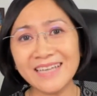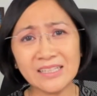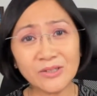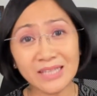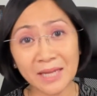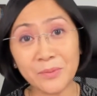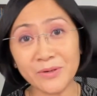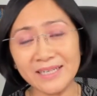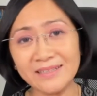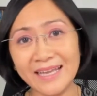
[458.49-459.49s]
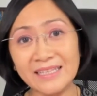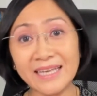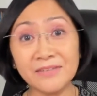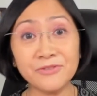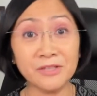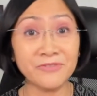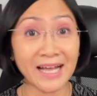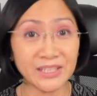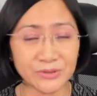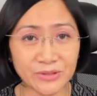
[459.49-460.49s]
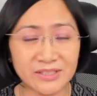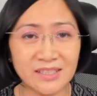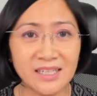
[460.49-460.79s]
can collaborate, and can feel valued.